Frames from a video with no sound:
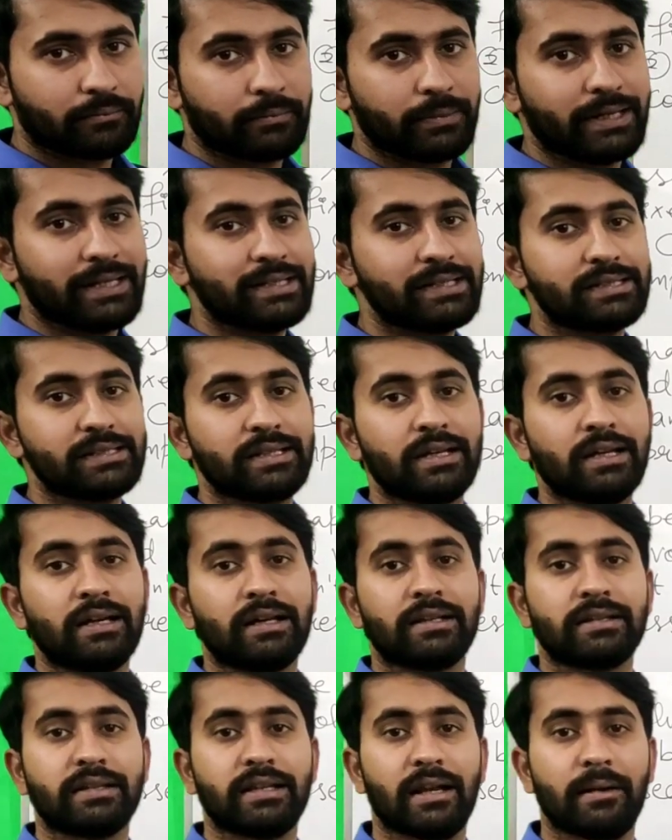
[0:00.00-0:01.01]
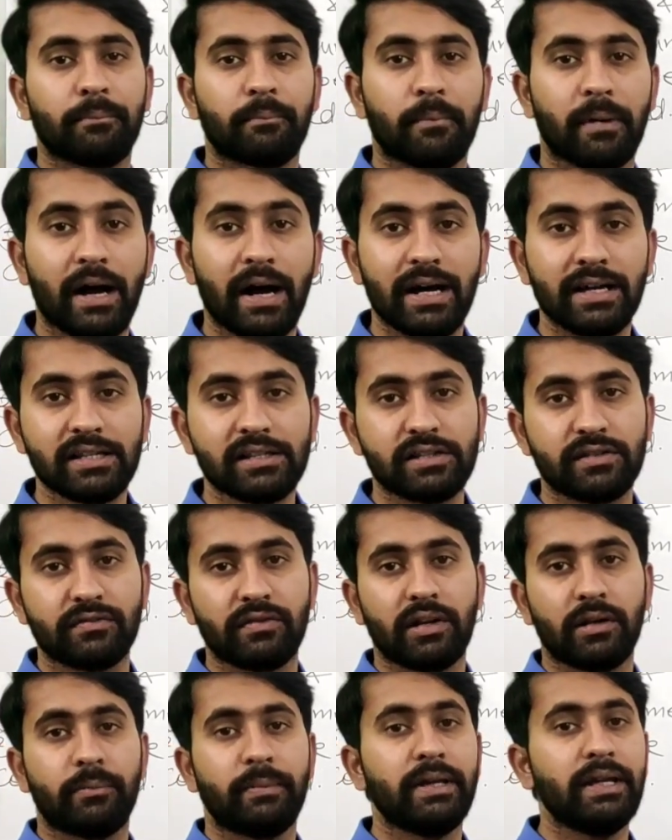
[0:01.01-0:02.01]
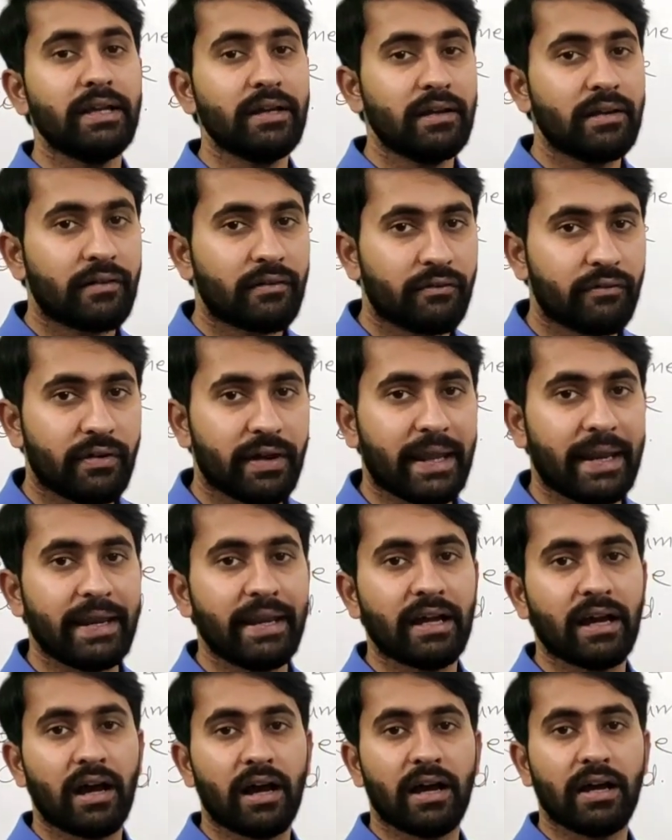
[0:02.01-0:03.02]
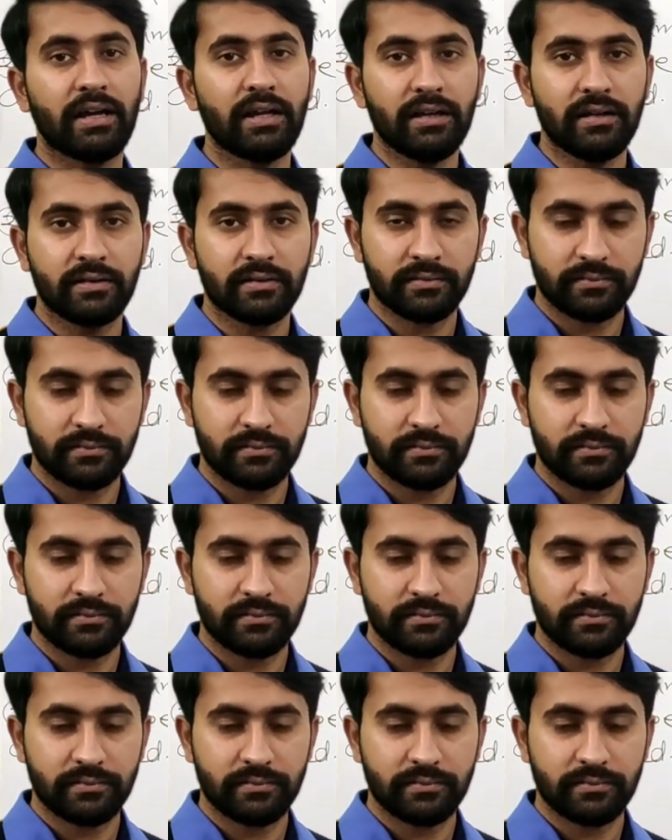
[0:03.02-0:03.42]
means their mass will be very high.